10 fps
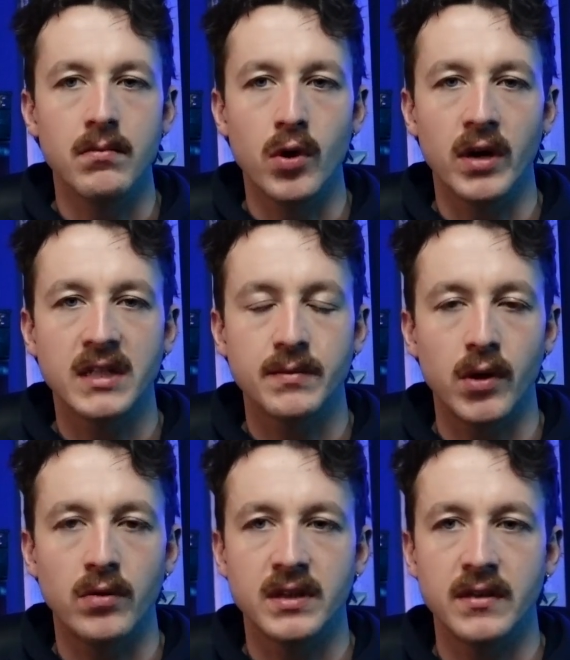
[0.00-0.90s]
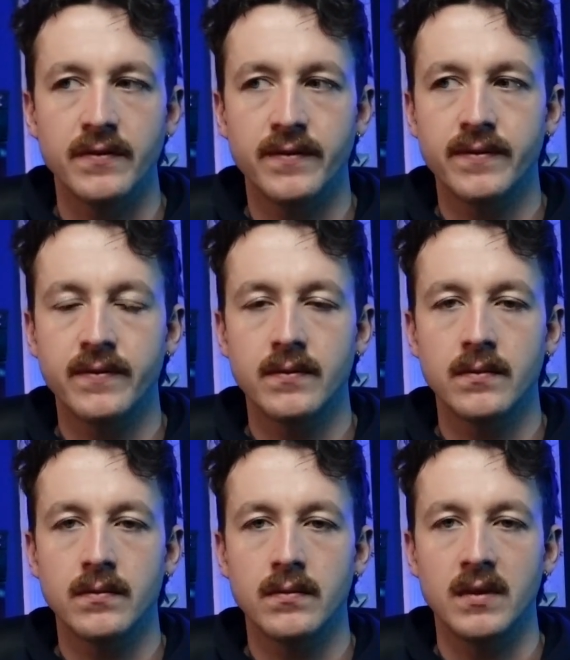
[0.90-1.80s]
more explosive
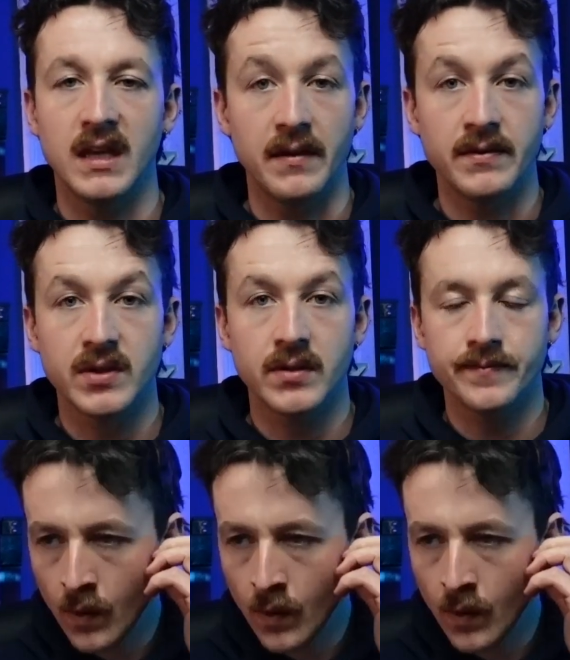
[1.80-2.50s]
lifts.